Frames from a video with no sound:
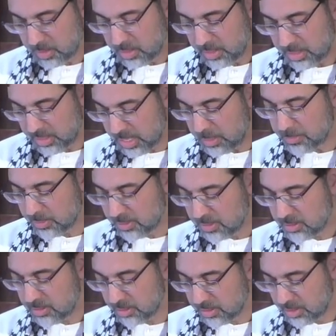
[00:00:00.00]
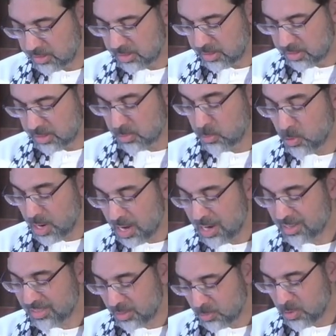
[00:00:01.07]
Enable us to continue to
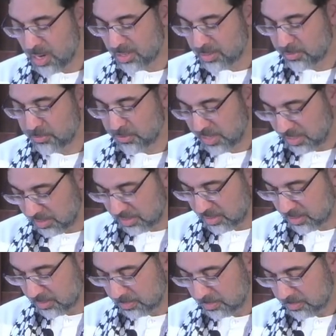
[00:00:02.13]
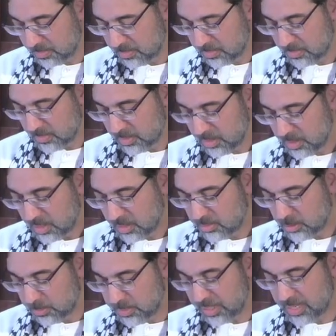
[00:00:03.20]
walk the walk of faith and
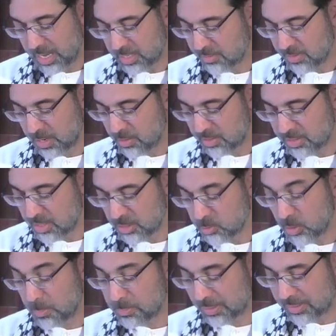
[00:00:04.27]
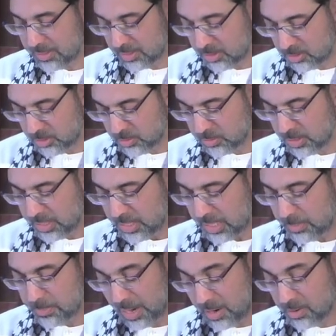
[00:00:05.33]
to bring out of ourselves what pleases you.
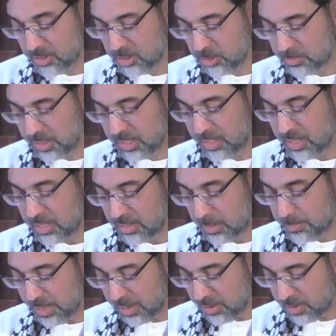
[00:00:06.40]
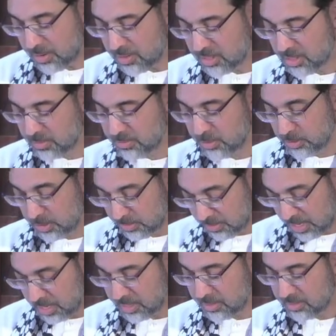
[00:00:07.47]
Empower us to be the bearers of your
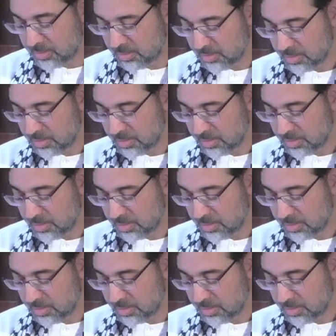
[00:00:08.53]
divine